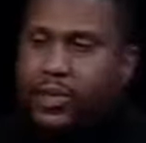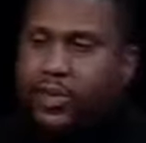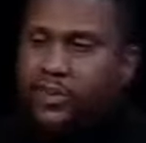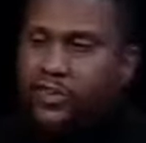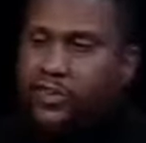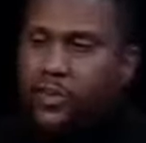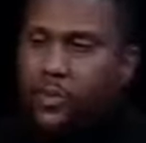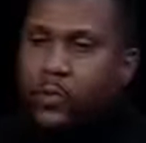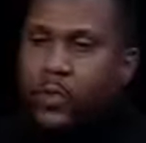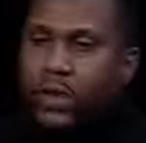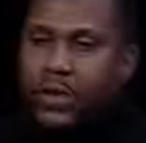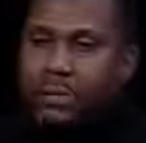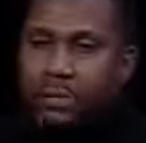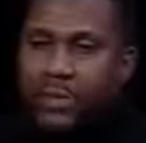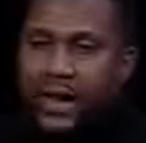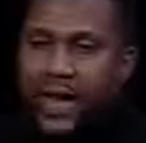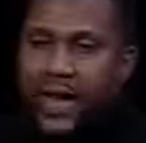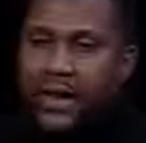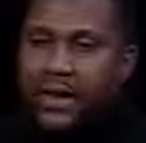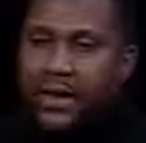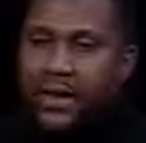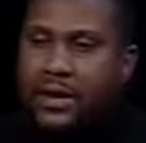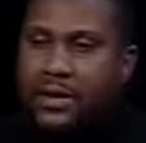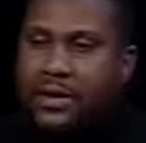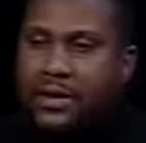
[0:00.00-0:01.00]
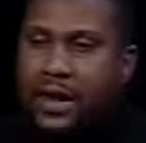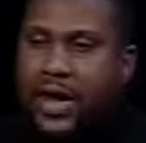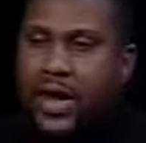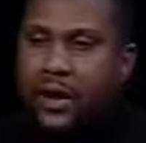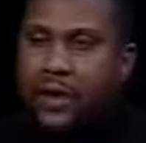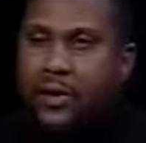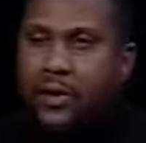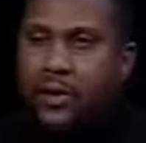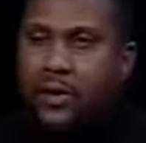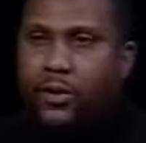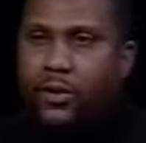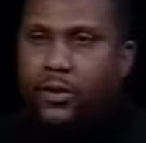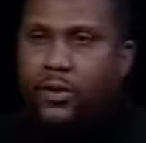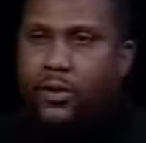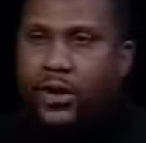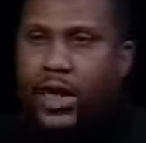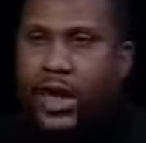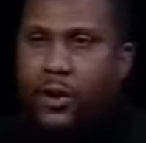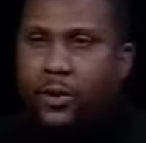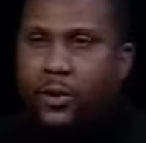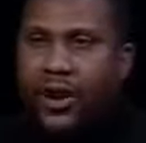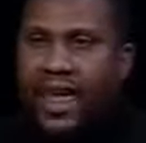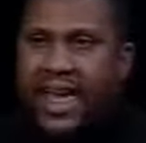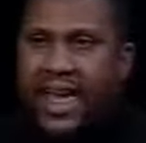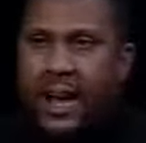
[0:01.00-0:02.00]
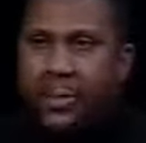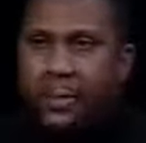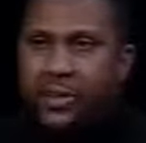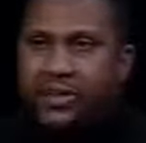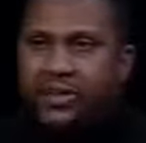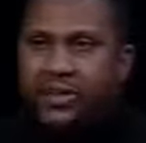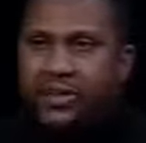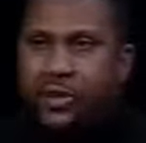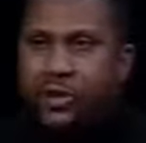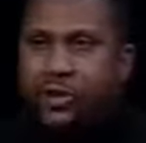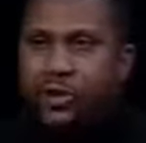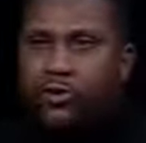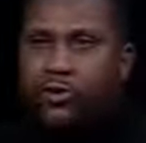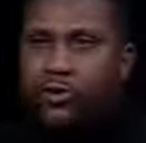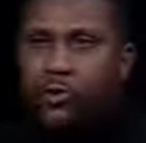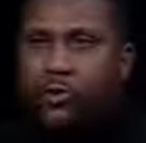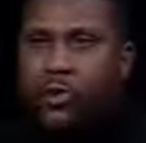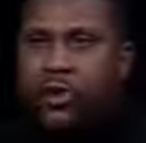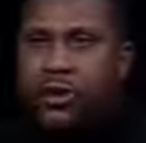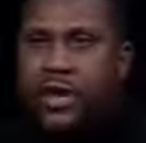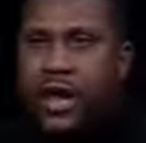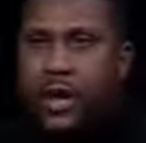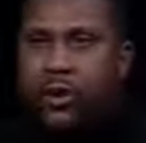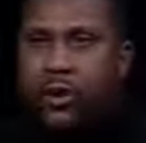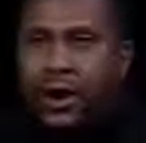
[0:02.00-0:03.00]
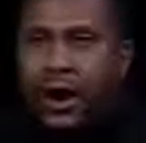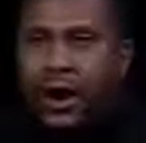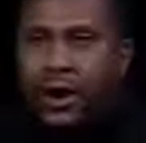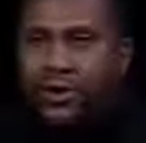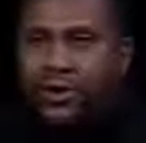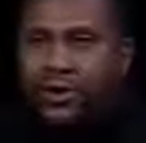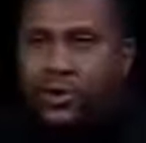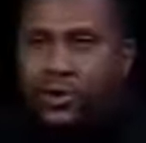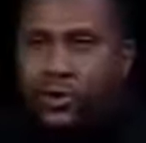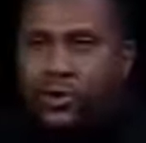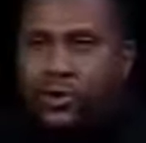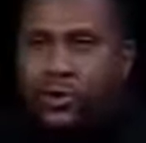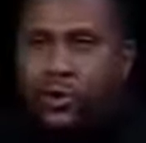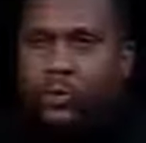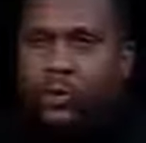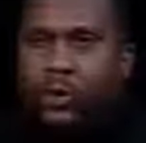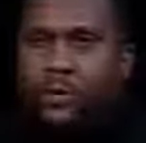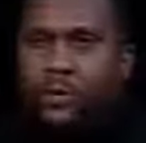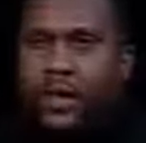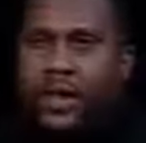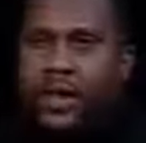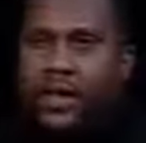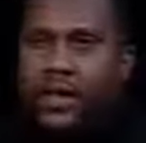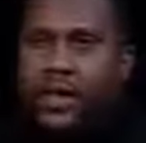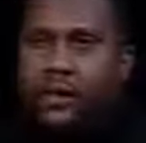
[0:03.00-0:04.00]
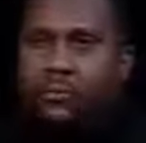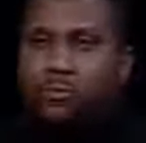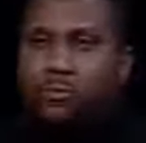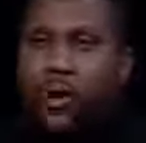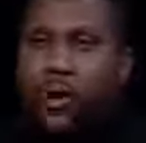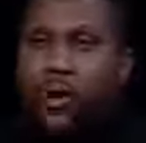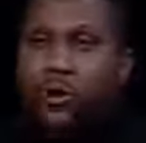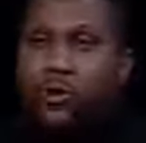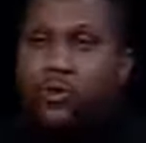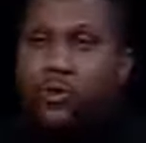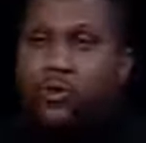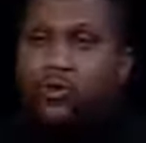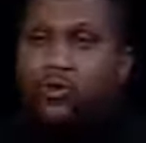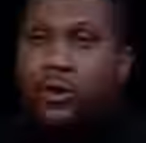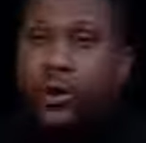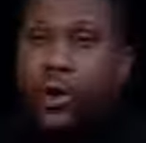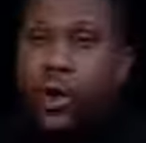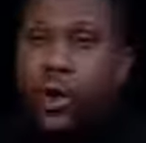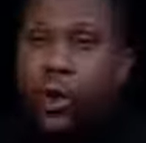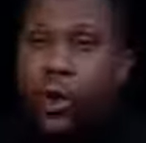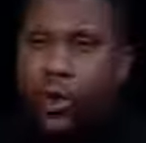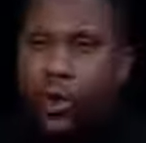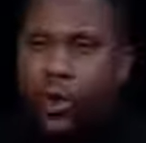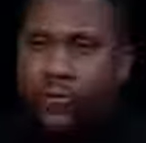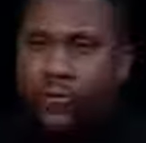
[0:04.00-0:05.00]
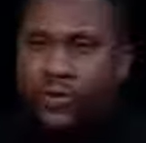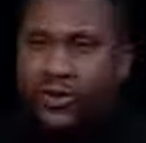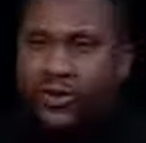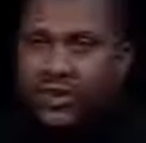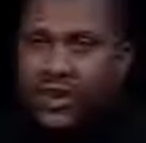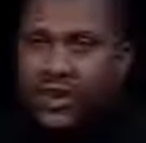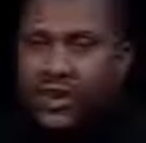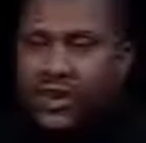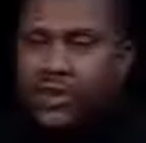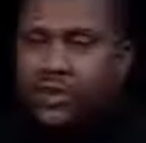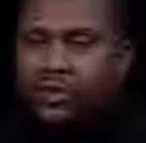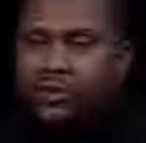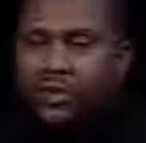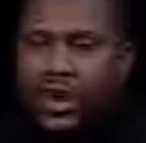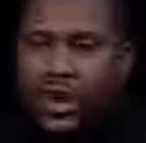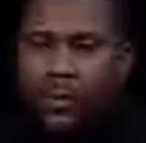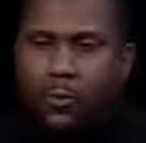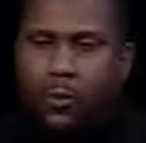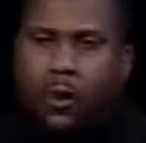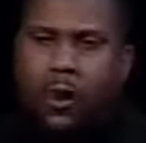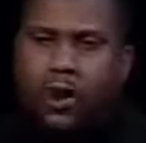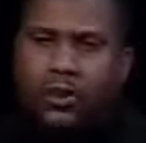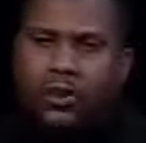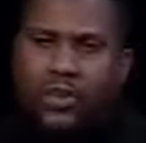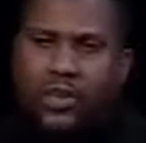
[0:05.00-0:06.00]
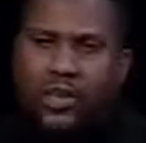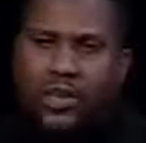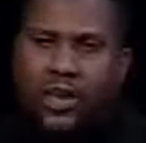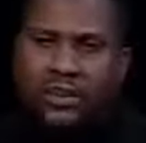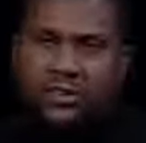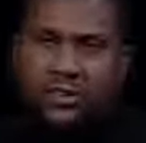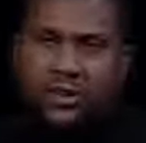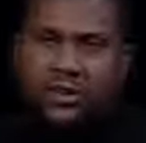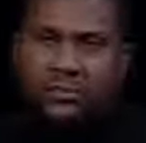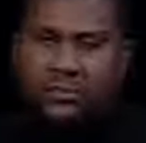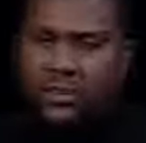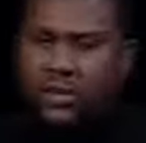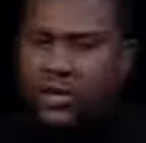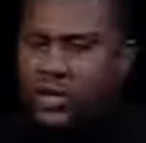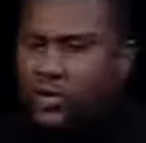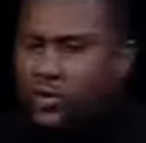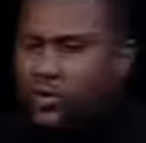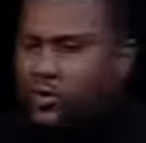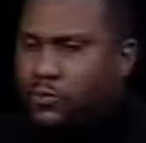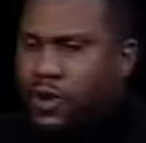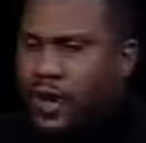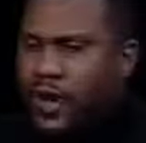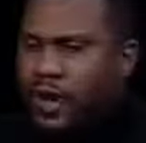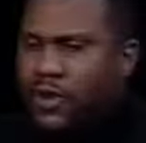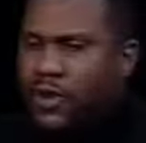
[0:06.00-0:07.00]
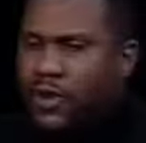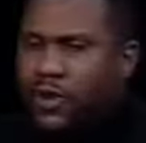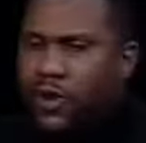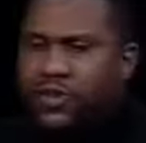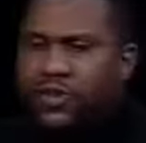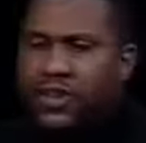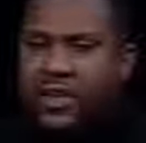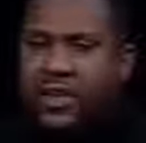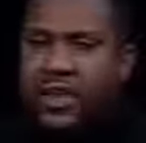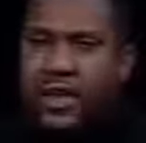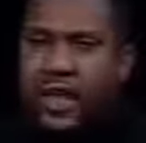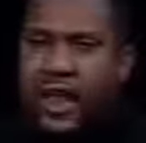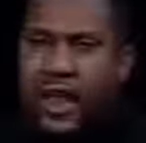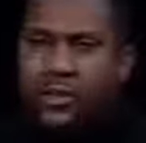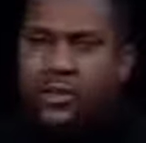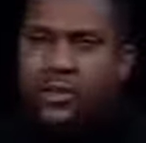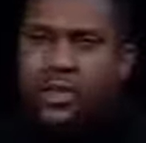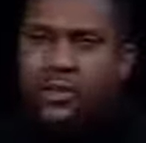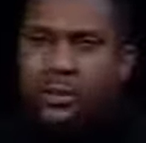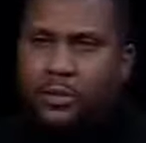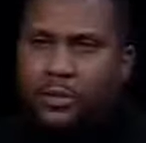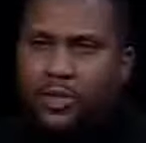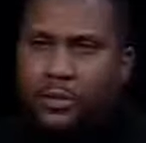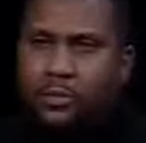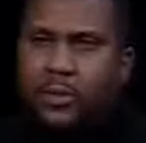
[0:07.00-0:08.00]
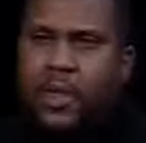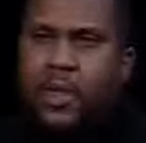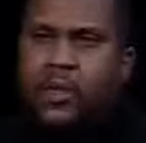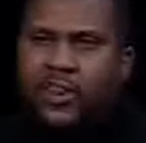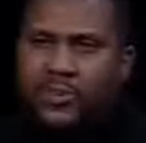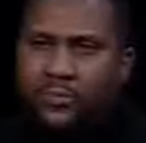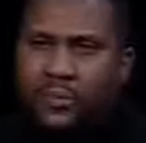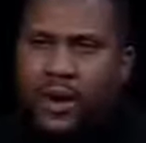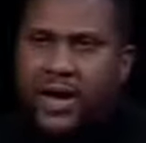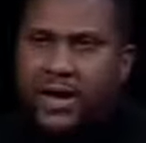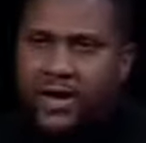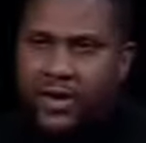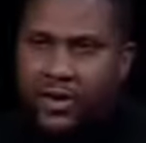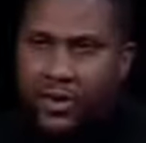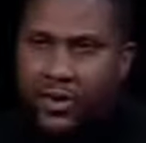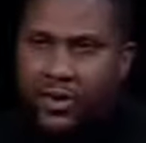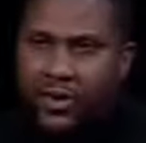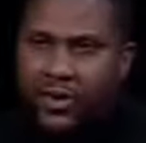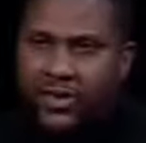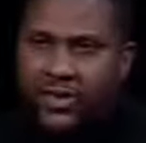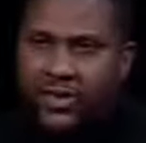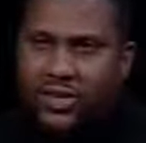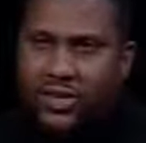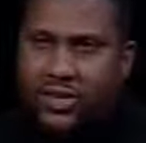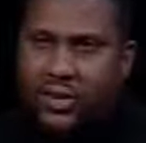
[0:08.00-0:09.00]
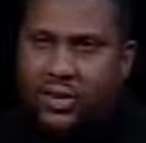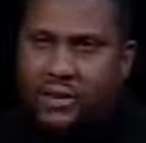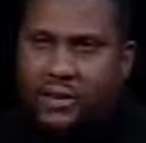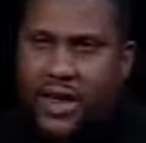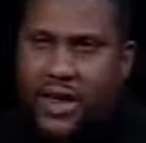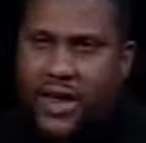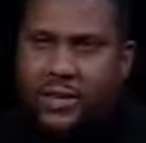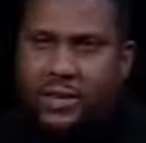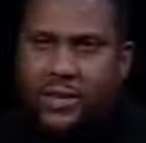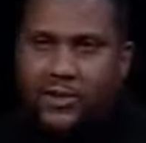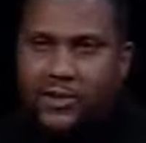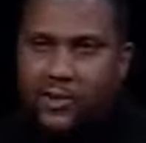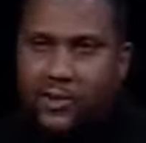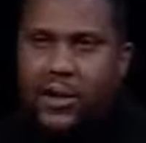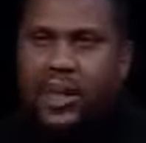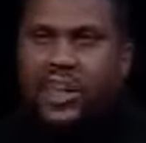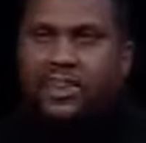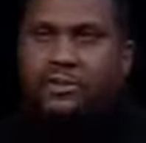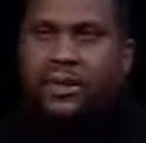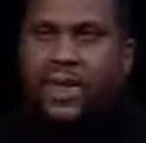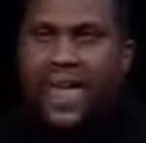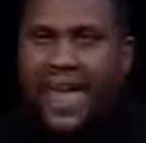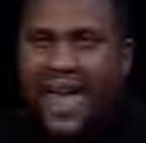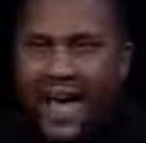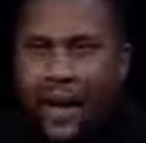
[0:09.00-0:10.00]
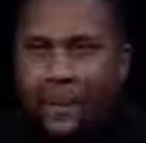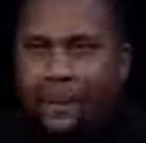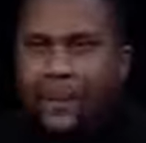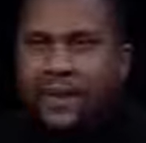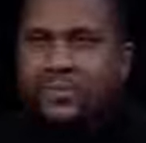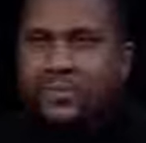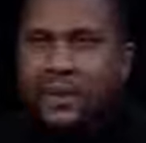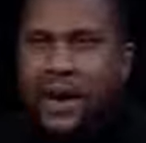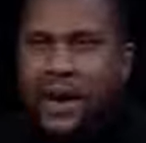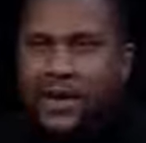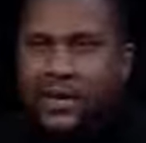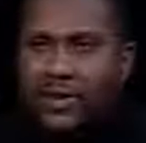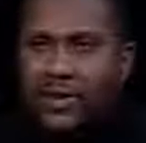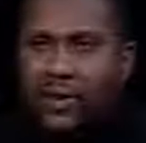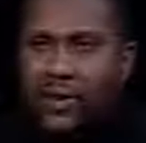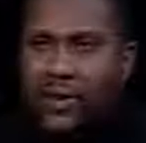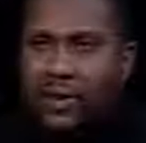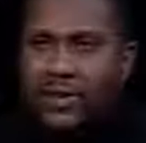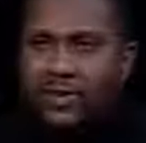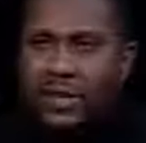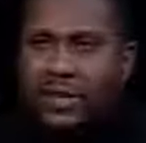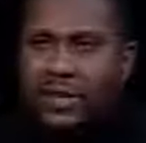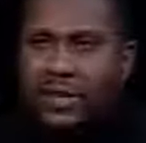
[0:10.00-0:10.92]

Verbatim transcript: So we met not on not on Halpin's territory, not on our territory. We met in Ron Kirk's law office. So I walked in, I saw these big, huge bodyguards. I thought they were the mayor's bodyguards, and they turned out to be Halpin's bodyguards.